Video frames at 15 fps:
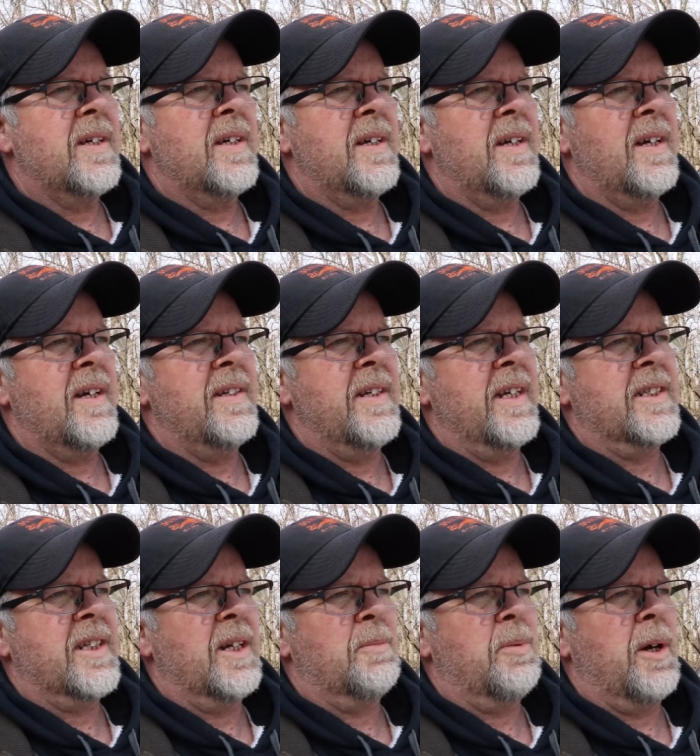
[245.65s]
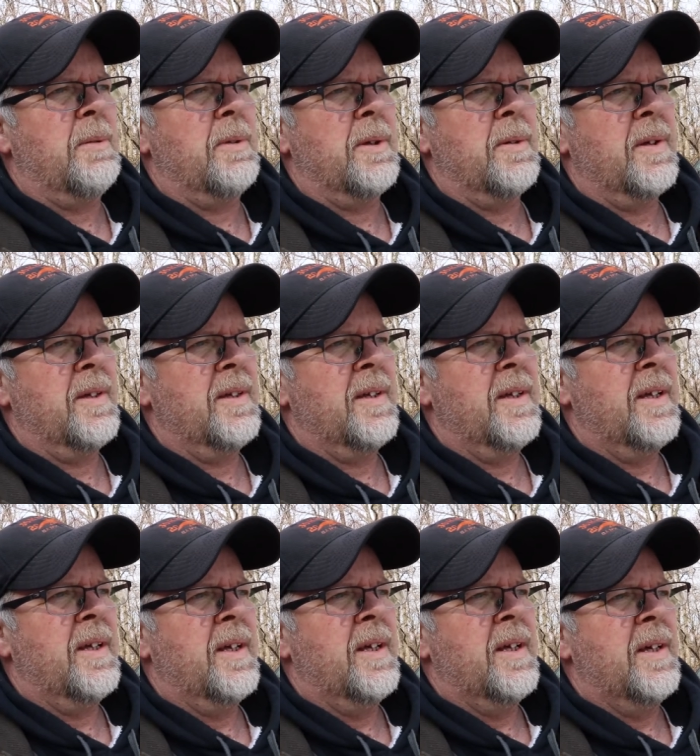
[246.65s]
Uh, Nate's gonna probably
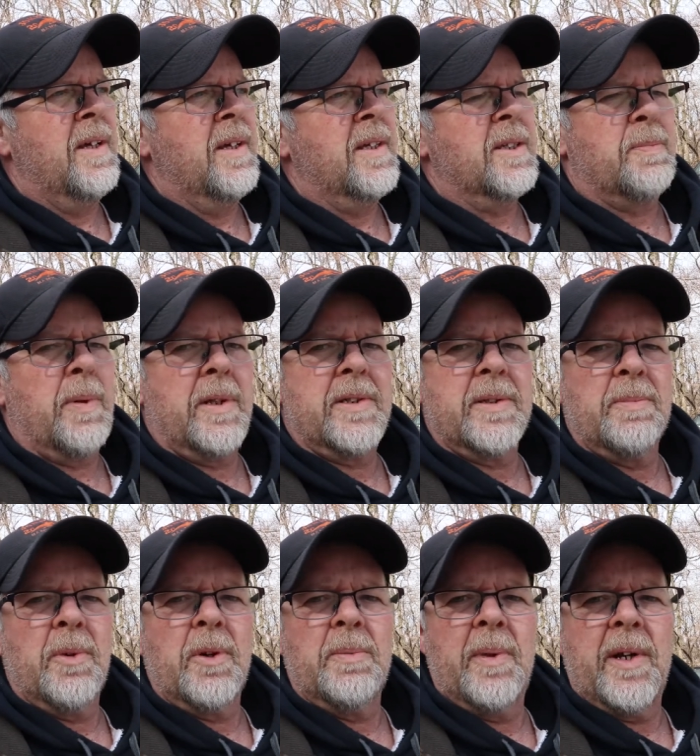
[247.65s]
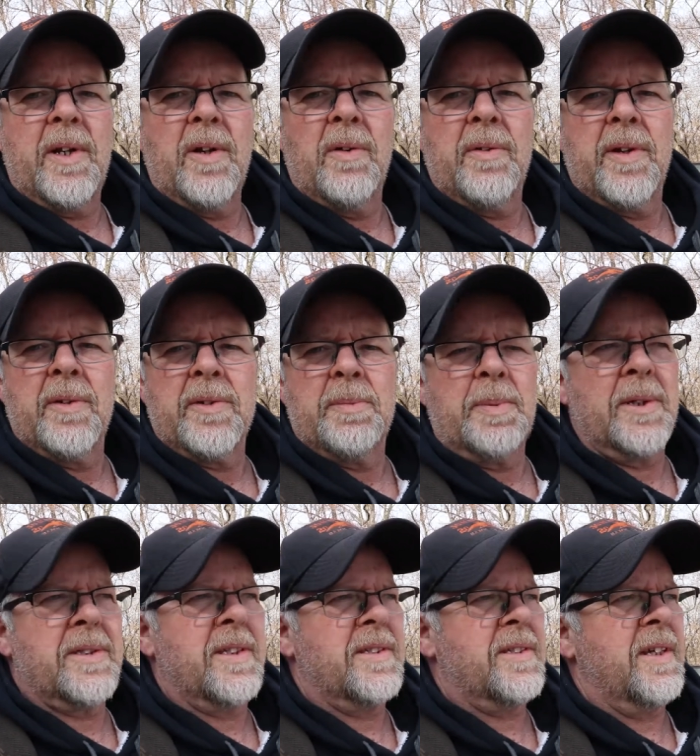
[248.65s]
spend some more money over there at the
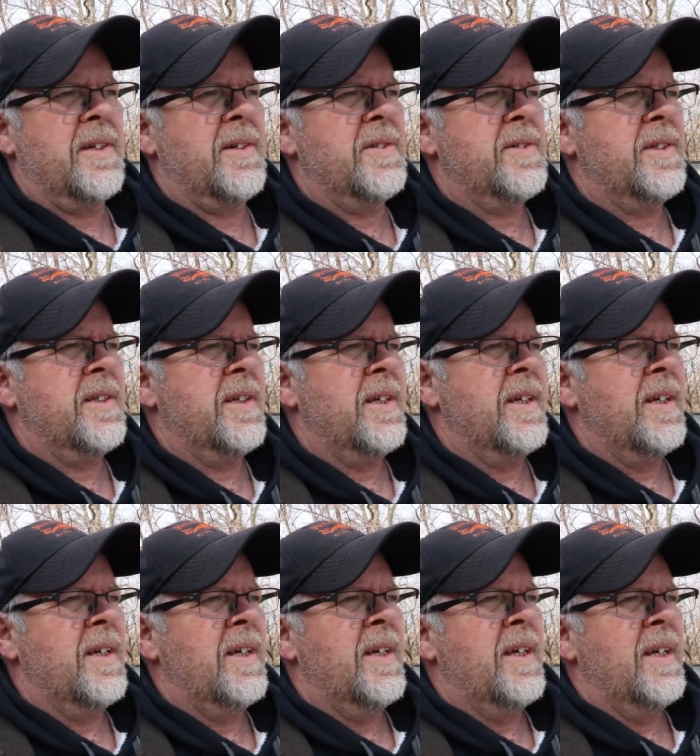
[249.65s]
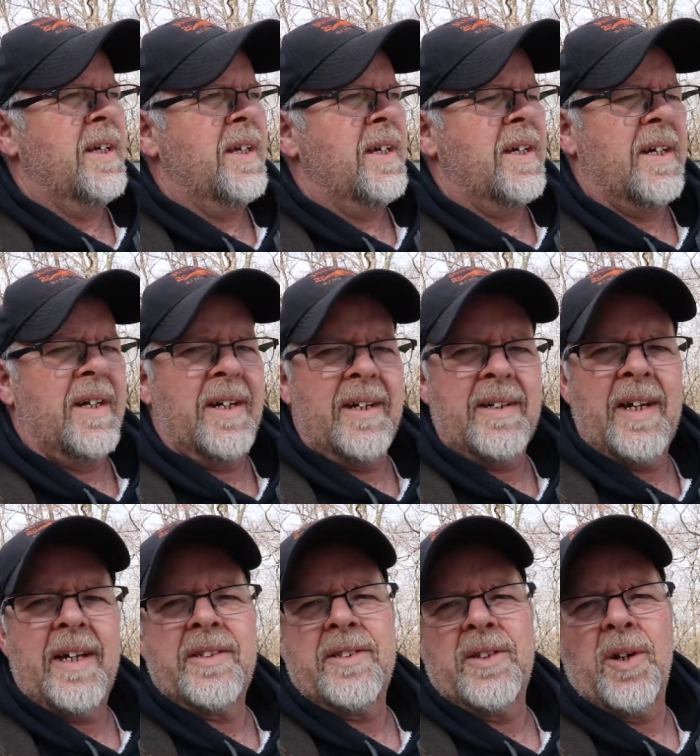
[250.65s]
biscuit senders. Uh,
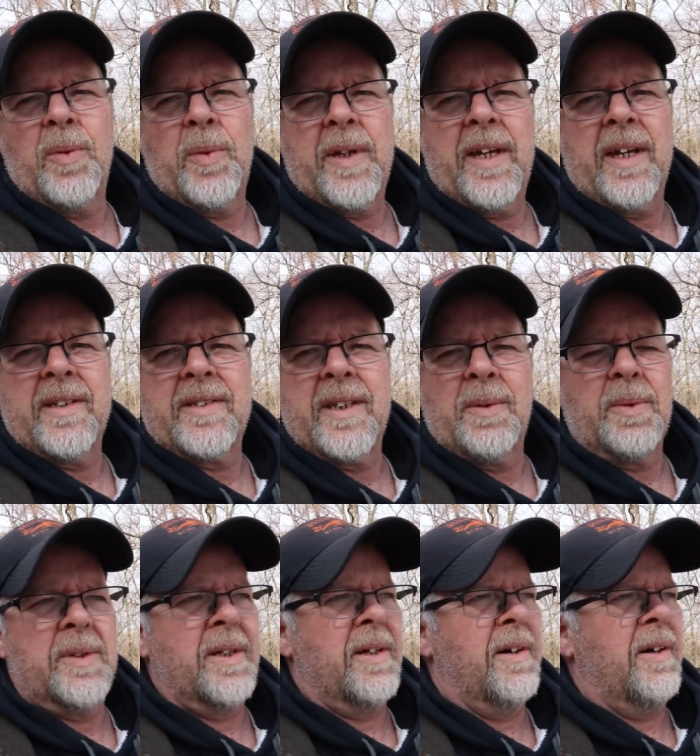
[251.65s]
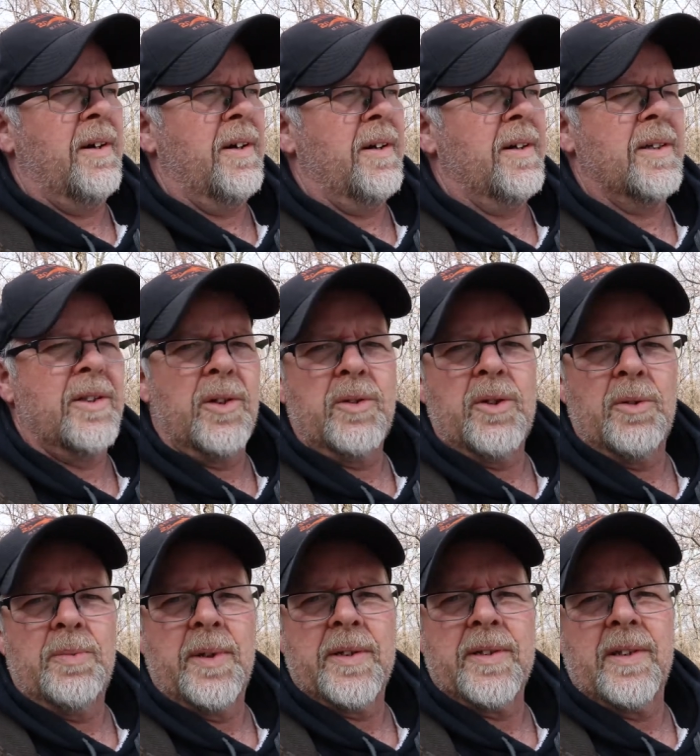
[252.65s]
as you know, we can't say what they are.
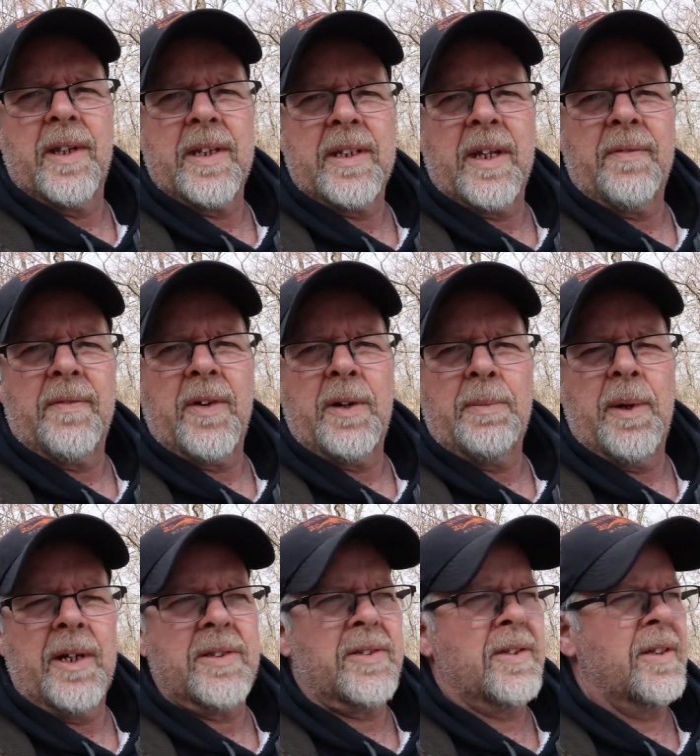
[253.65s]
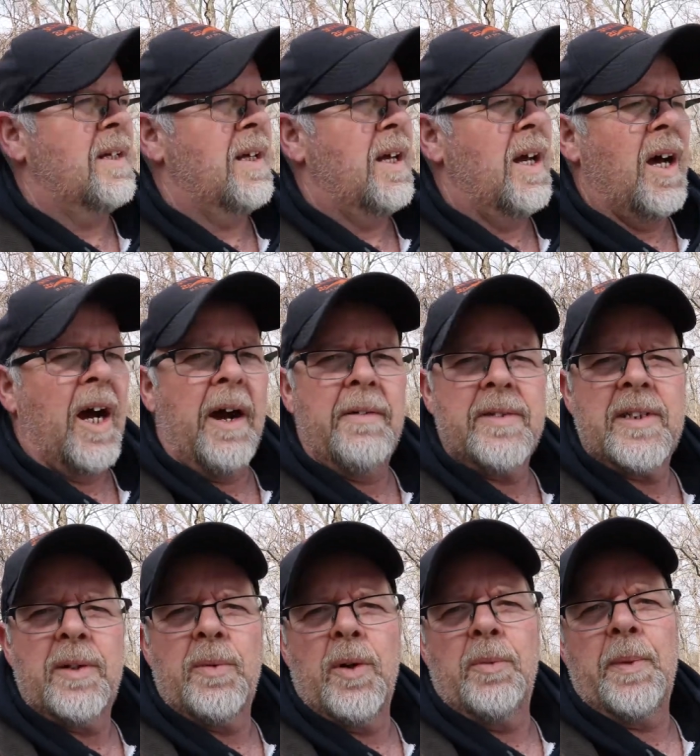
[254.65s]
YouTube doesn't like that very much.
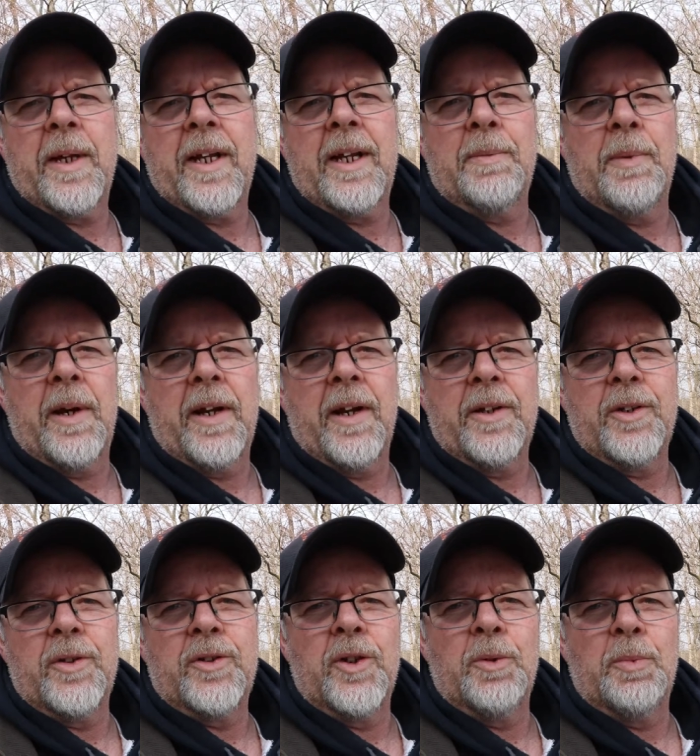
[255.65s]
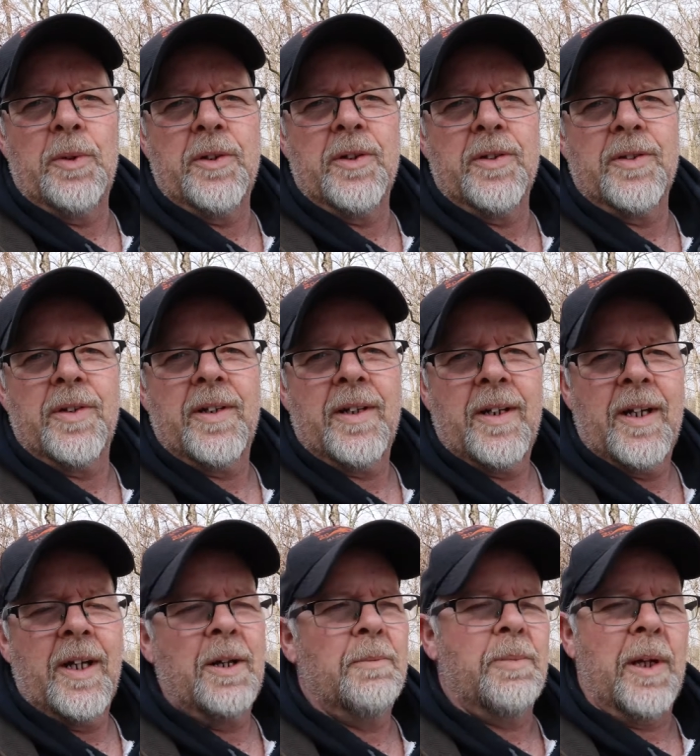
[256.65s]
Obviously, we don't make any money on YouTube when you're
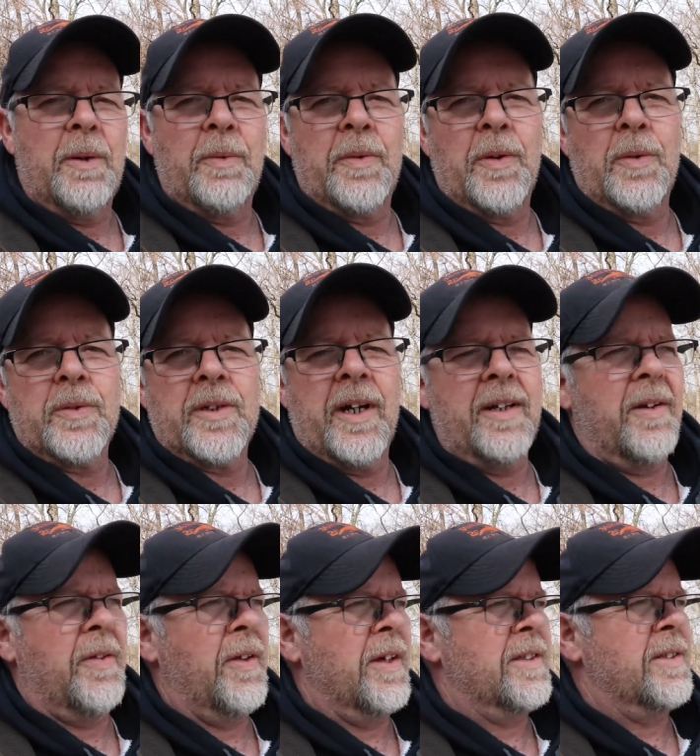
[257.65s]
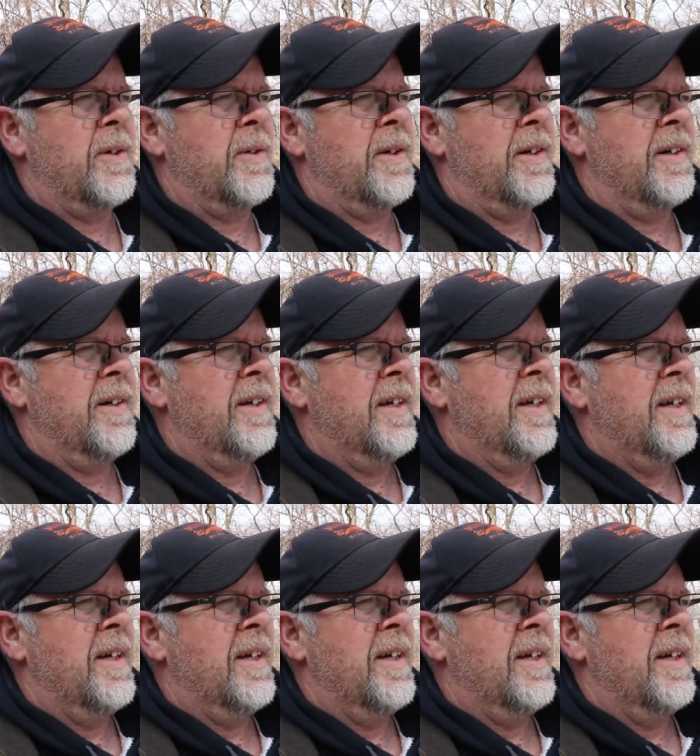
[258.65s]
playing with those kind of things out here.